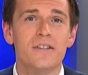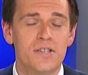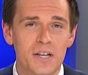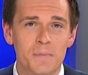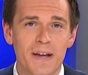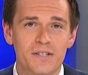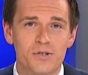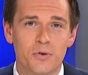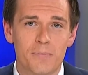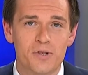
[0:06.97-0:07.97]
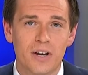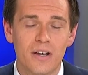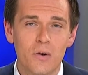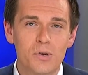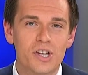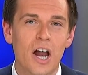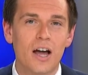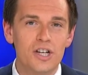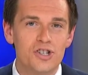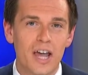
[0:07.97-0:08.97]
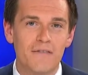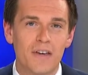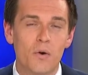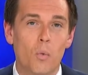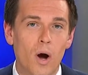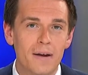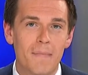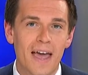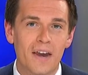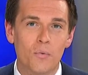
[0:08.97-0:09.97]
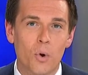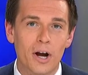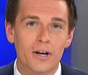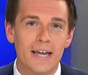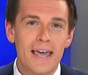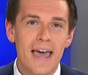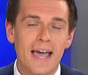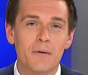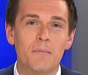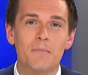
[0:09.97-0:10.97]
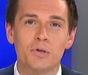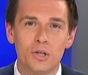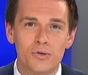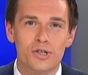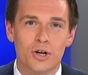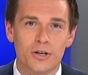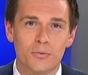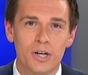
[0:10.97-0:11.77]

The suspect description was an unshaven white man wearing a blue shirt,